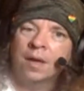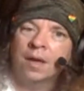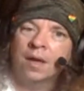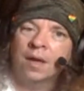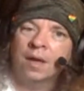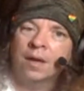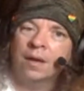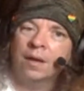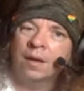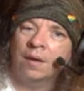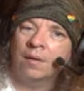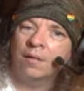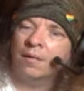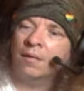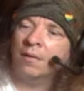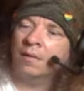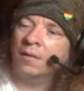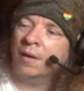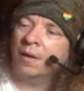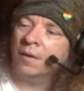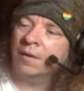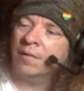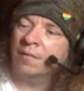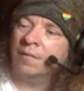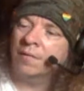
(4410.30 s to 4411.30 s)
The hat.
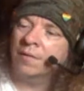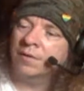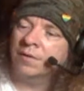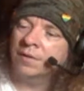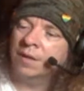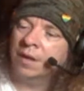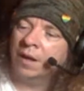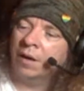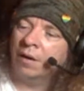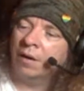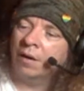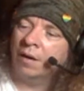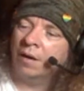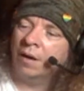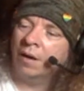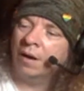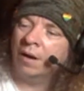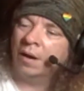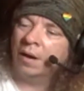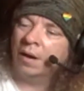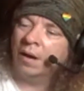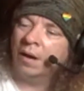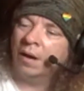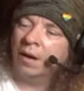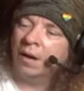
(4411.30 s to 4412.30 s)
I love his
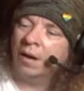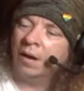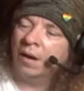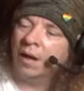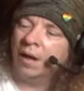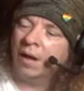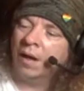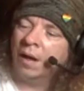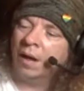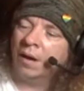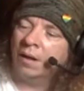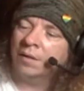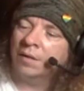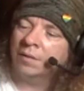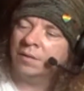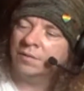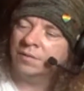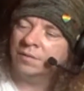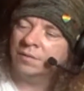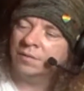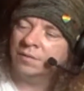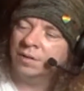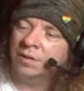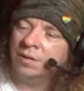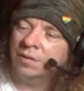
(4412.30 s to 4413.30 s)
hair and the
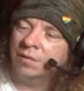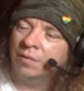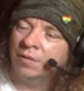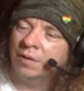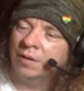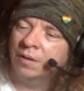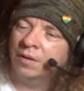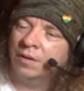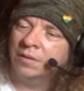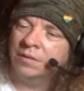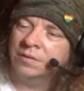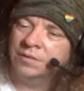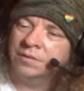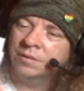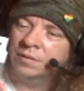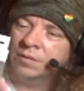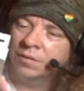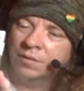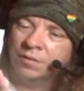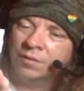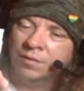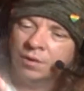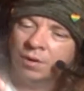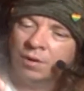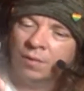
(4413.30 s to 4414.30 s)
hat. That's so cute.
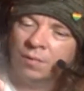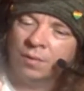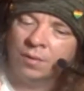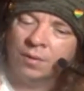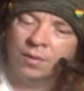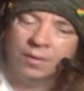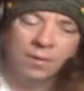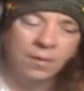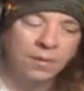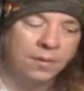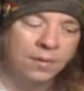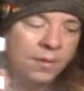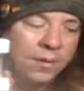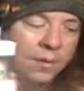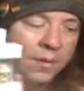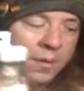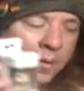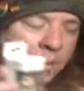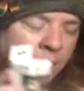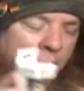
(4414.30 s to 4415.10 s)
It's so adorable.